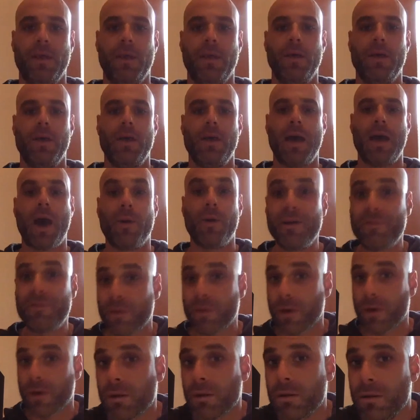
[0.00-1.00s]

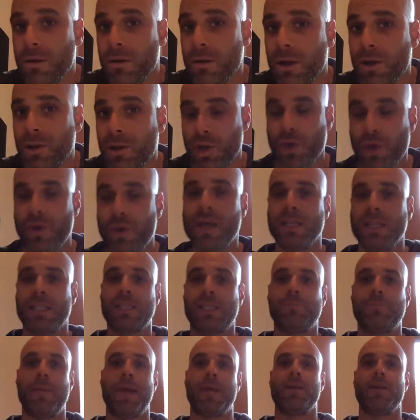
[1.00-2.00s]
However, you can
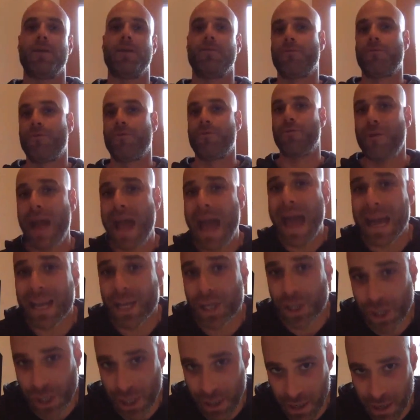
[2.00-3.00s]
spend a
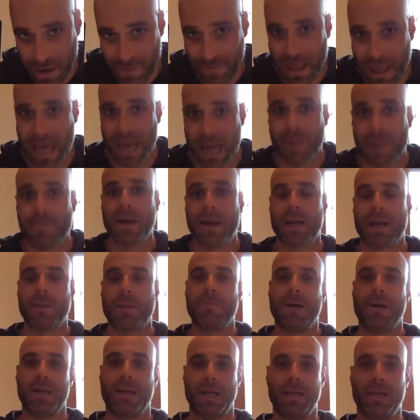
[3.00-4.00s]
fraction of that amount of
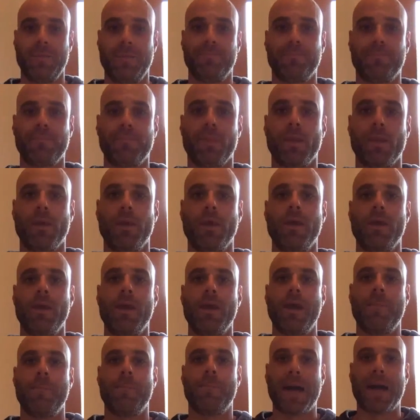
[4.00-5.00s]
money
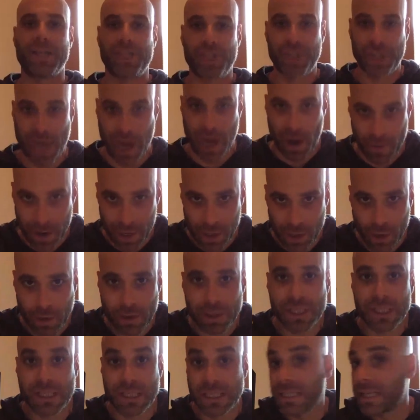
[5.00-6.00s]
by sharing
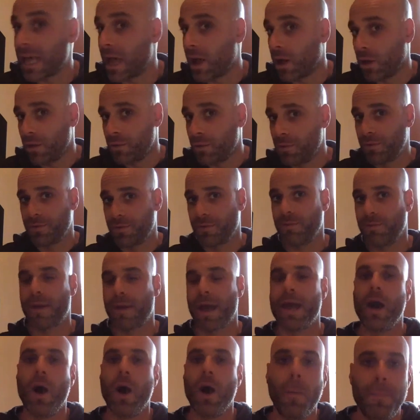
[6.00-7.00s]
yourself, by
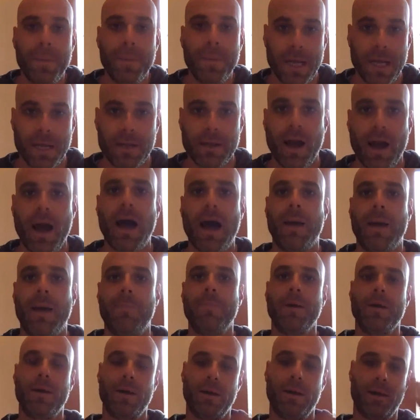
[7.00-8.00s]
opening up,
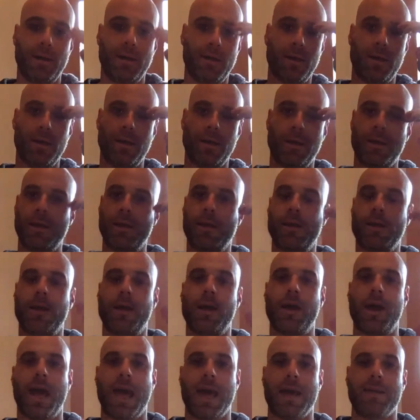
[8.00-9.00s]

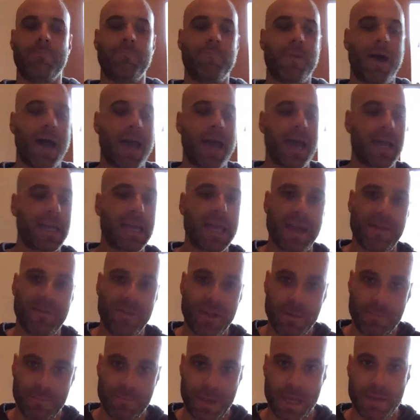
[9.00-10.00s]
and by
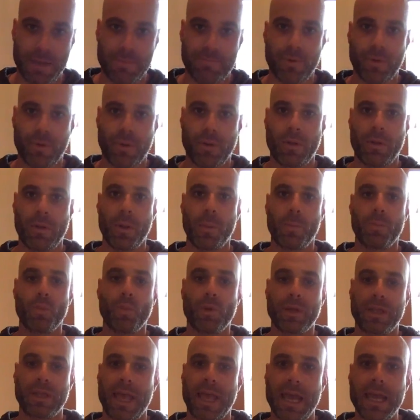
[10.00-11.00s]
giving people
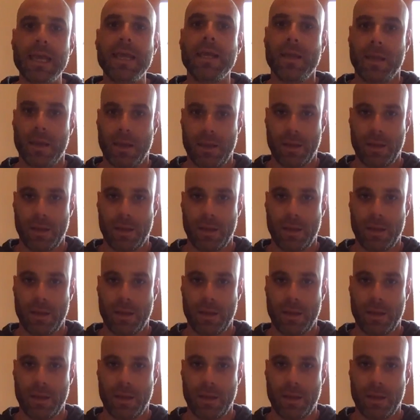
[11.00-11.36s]
what they